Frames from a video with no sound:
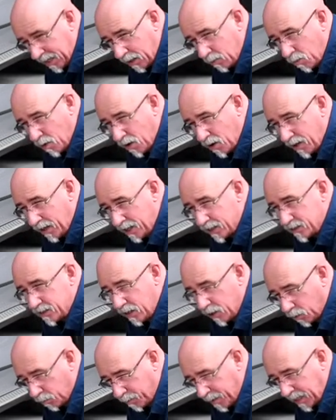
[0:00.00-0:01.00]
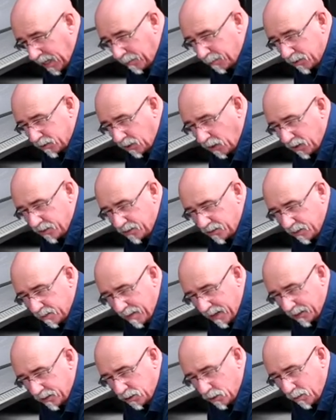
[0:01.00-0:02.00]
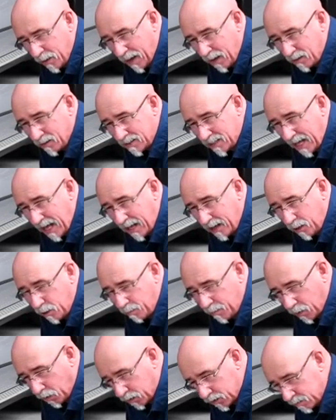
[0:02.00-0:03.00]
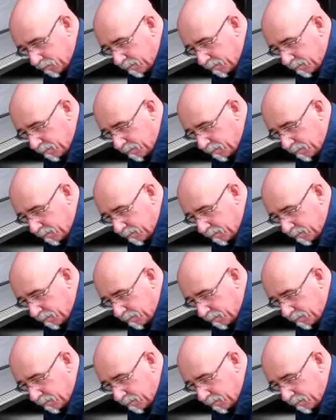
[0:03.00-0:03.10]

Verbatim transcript: dead where it is. It'll pick up a dose and about 2 hours later it'll be on